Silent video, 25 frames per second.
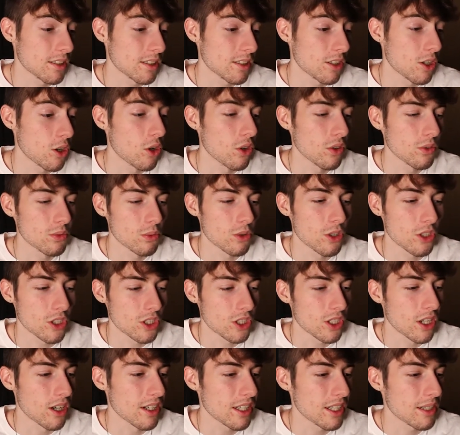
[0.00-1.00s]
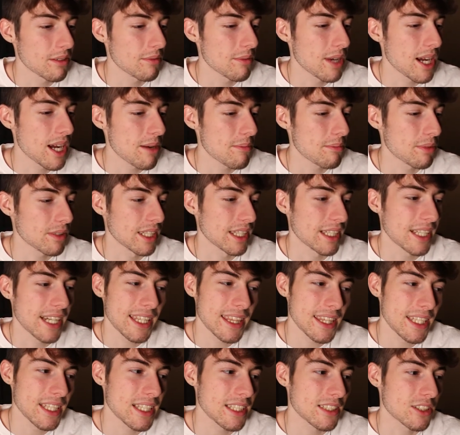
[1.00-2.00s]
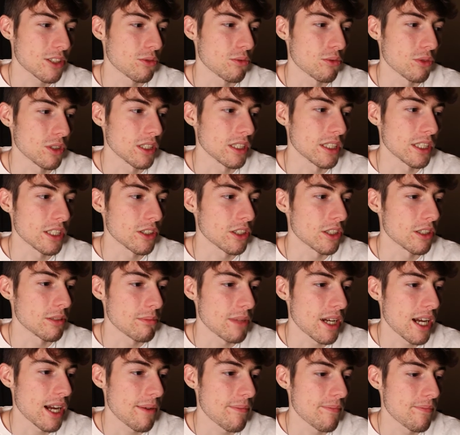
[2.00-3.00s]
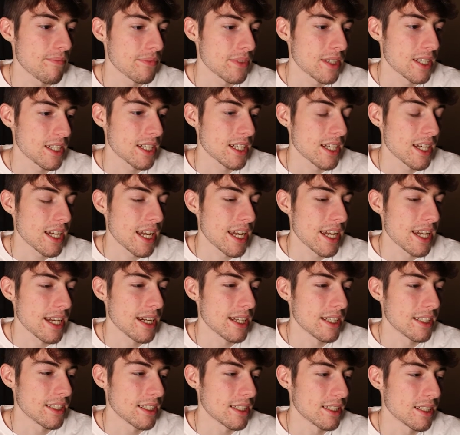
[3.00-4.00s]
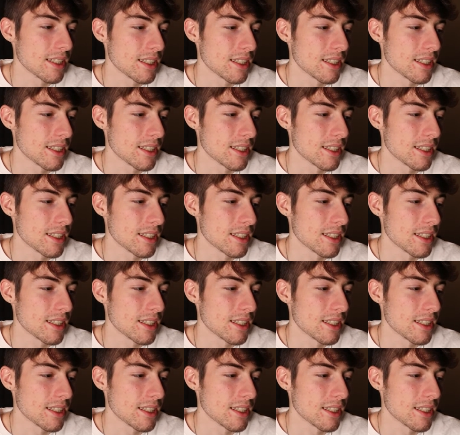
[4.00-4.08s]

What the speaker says: Cold War starting map. Like, I think it's a really good map. And